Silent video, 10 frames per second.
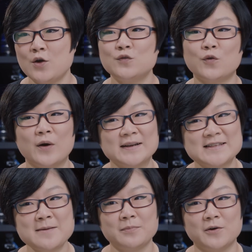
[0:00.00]
For
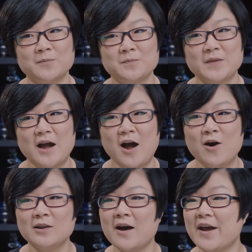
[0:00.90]
example,
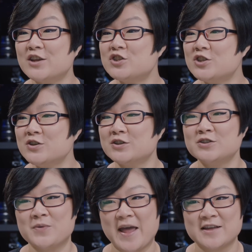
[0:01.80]
how long it took
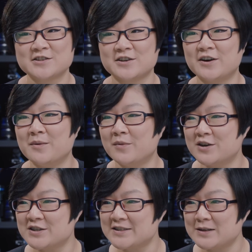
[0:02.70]
to answer
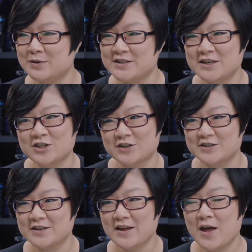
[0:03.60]
emergency
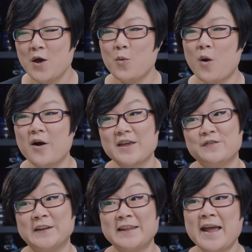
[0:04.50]
procedures. Well, if
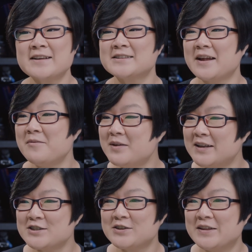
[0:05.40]
it takes 10
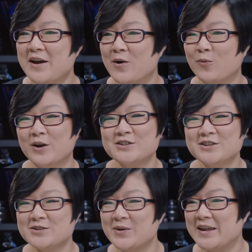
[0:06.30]
minutes to know what to
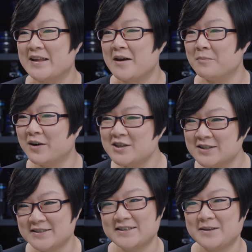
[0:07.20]
do in an
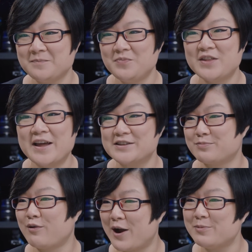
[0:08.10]
emergency, then it's
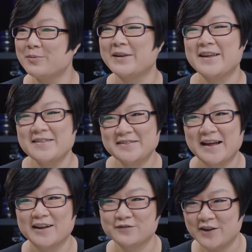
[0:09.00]
probably
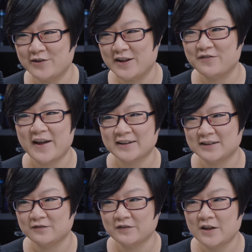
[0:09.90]
not very effective.